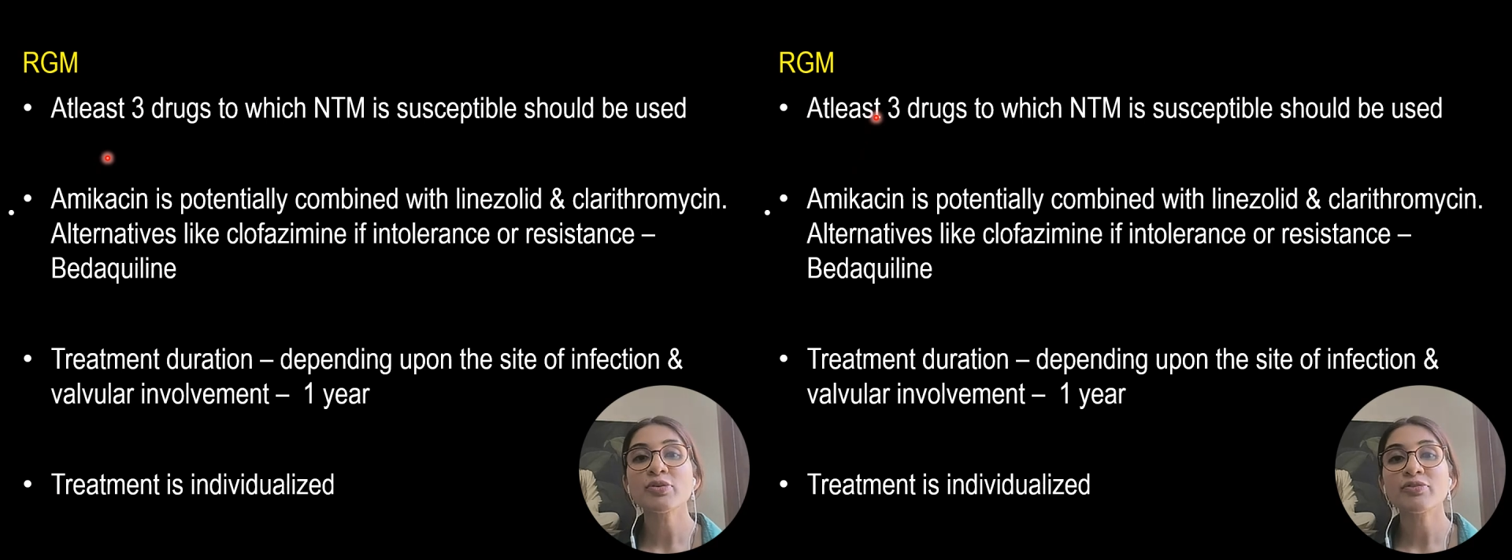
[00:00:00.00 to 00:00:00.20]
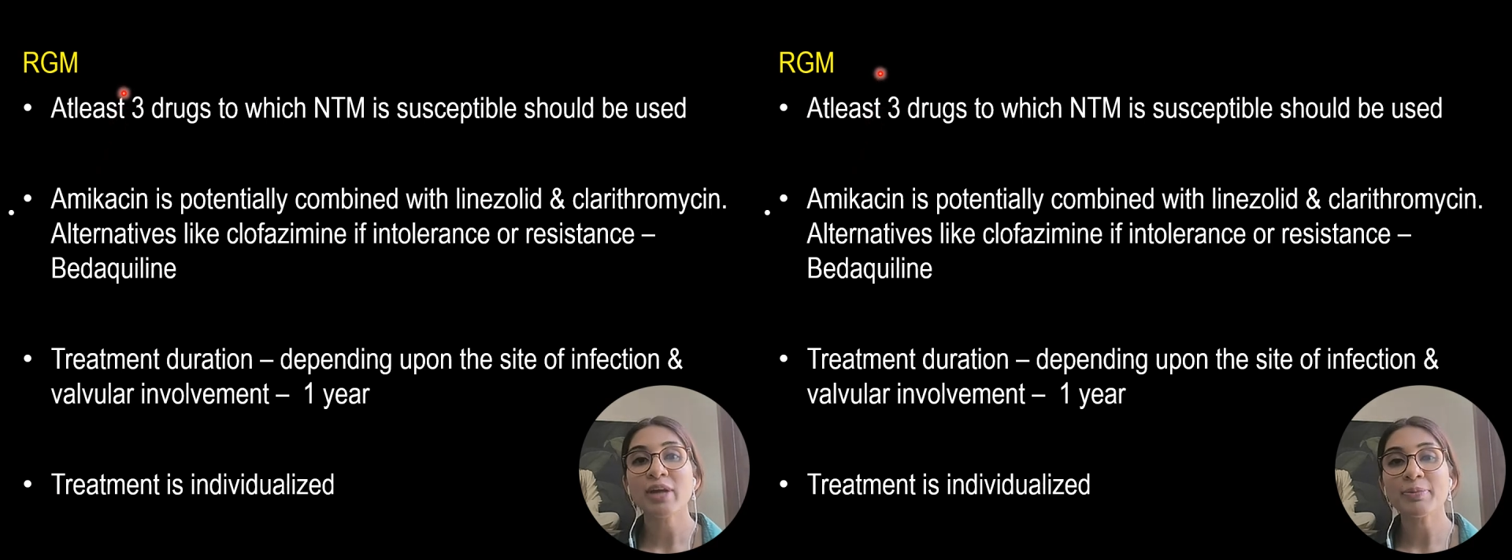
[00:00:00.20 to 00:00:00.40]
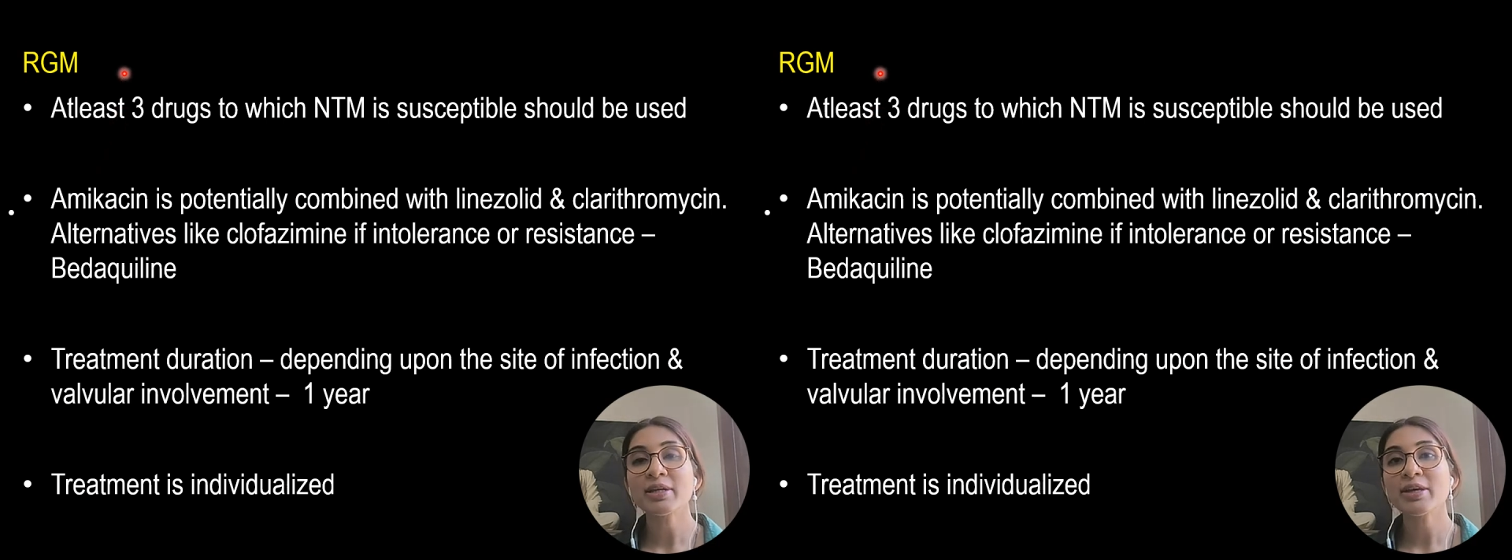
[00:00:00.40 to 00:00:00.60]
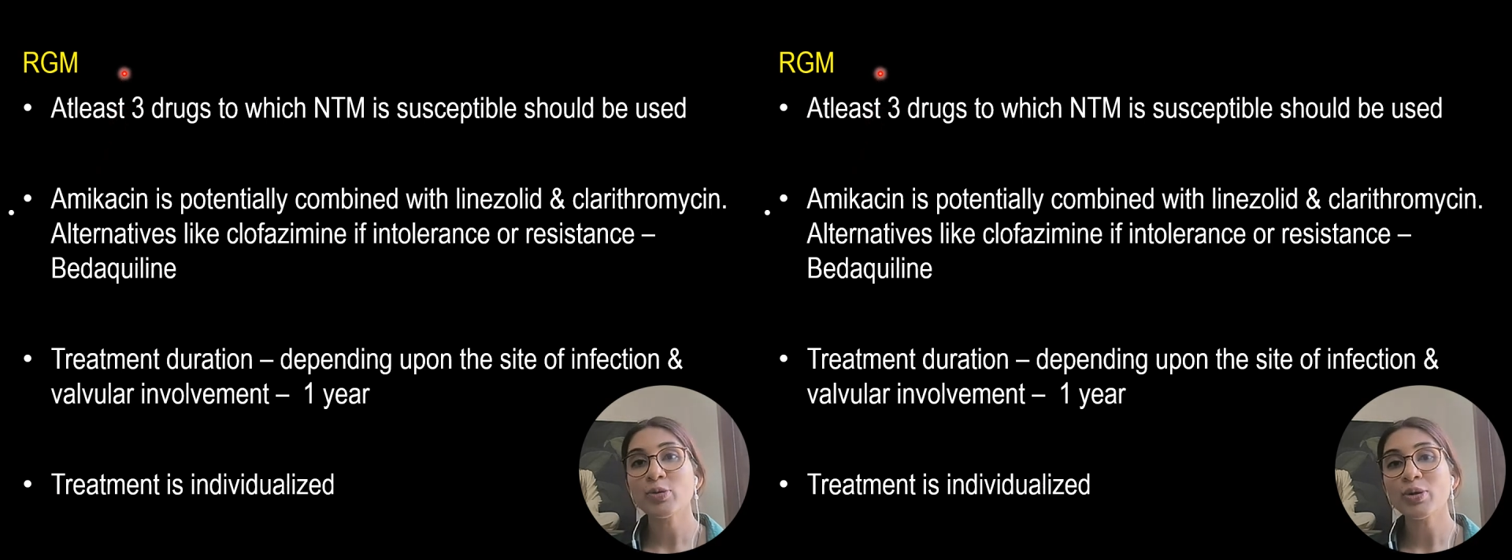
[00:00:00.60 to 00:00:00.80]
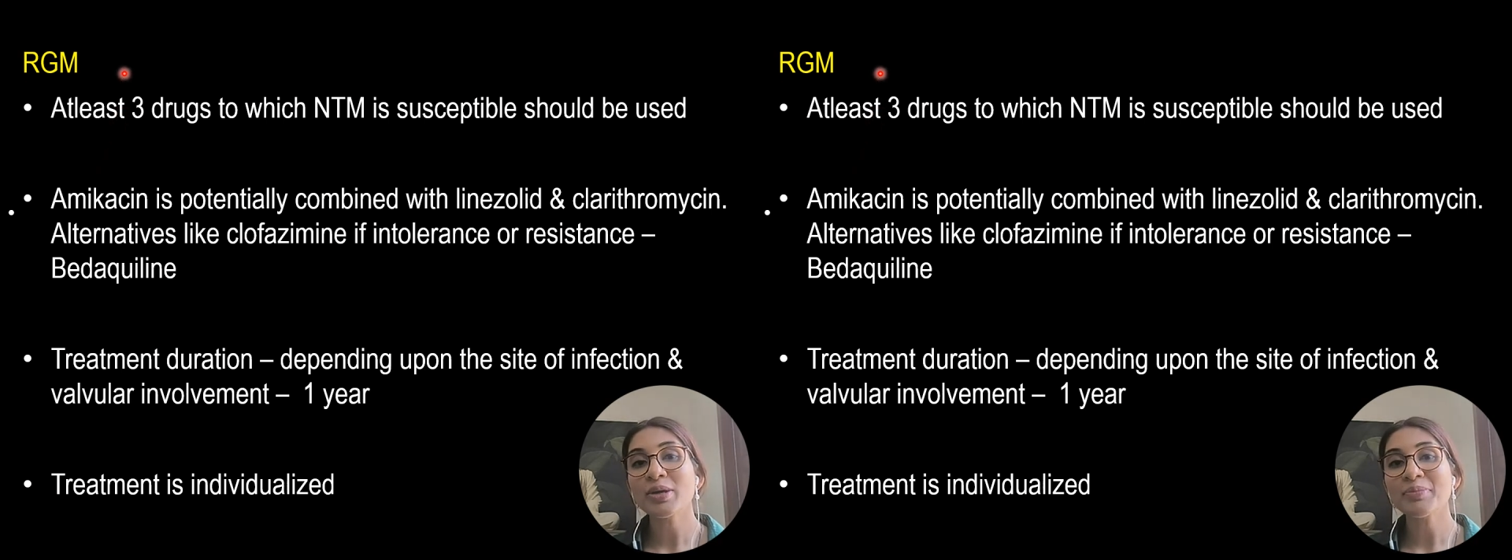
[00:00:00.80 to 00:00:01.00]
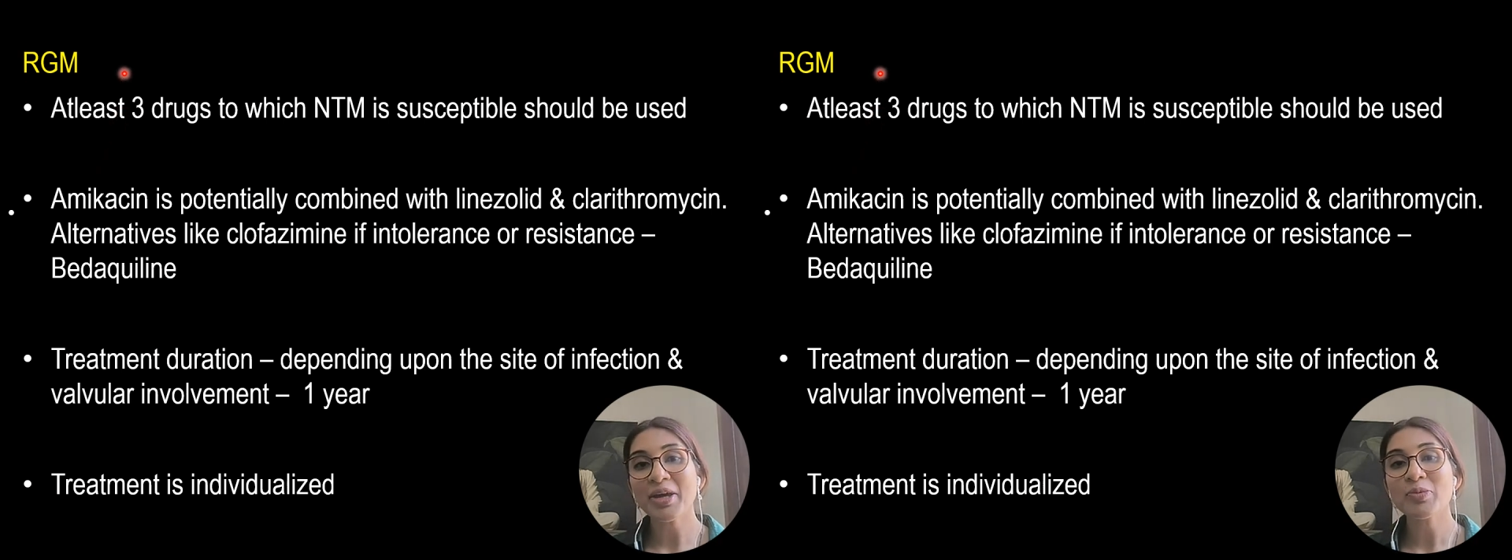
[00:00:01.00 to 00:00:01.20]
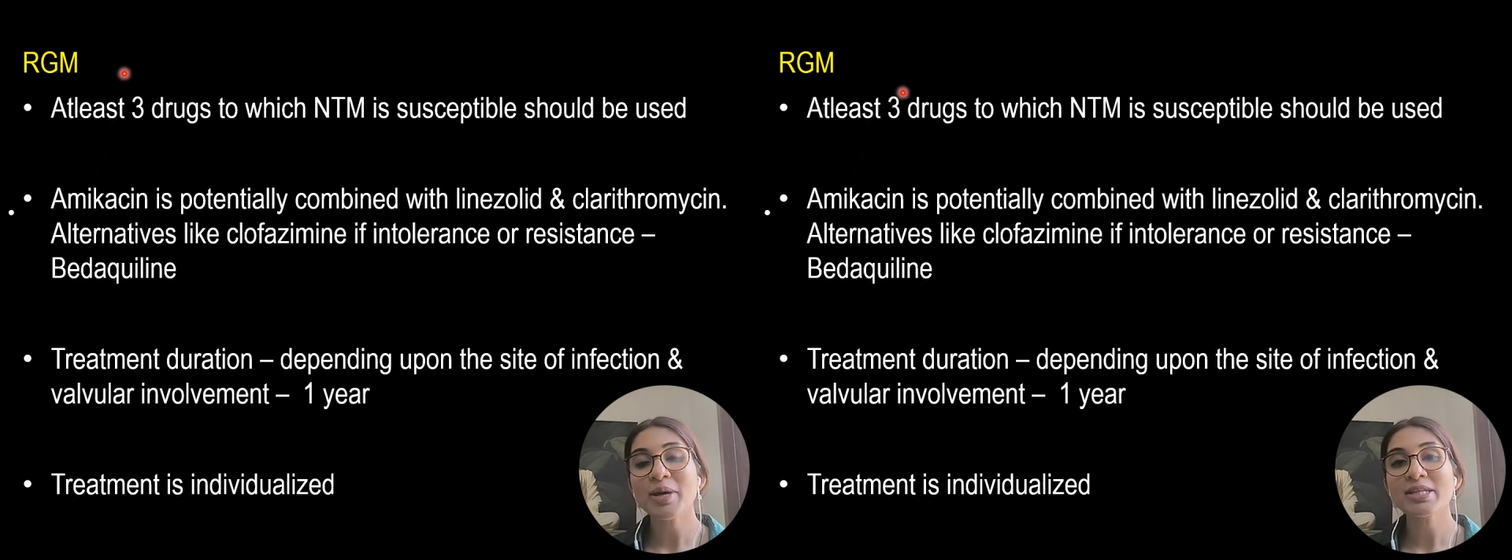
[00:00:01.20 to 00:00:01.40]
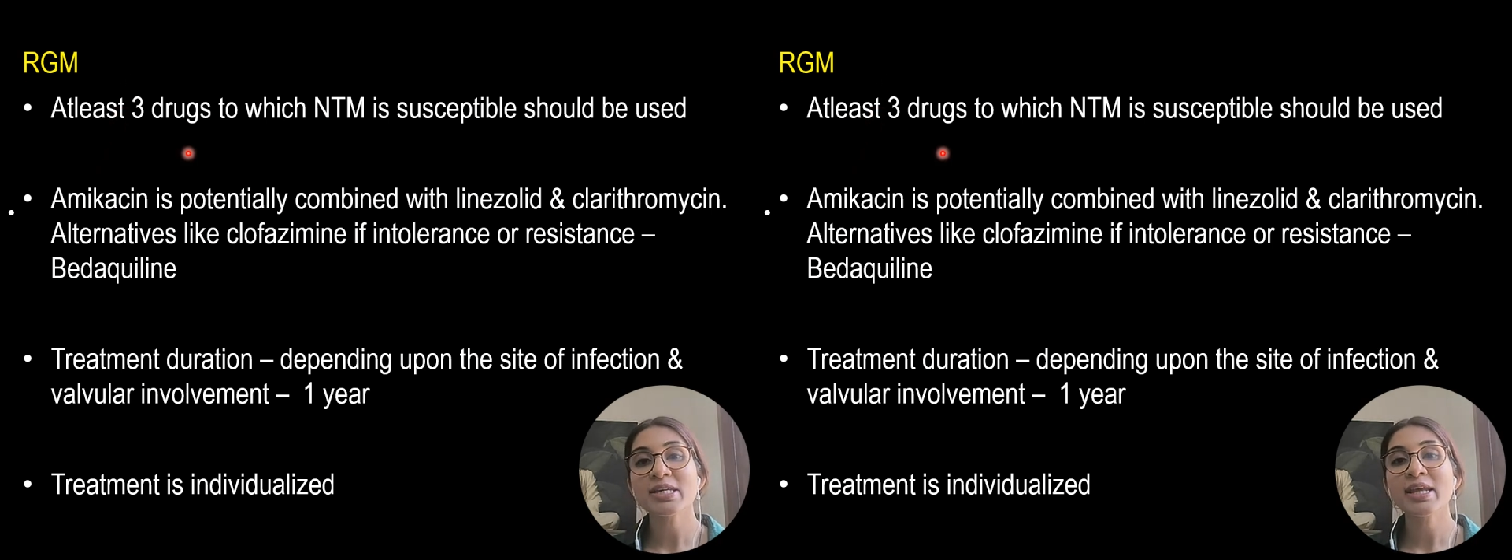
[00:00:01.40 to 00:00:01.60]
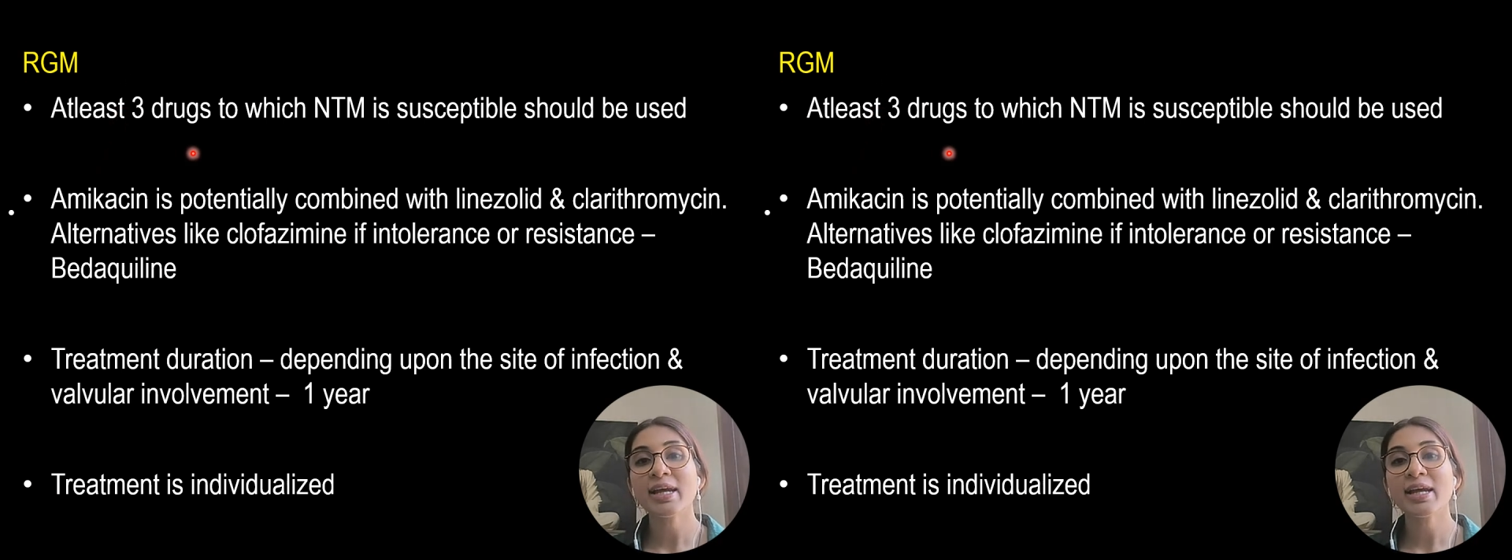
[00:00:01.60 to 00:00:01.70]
of rapidly growing mycobacteria,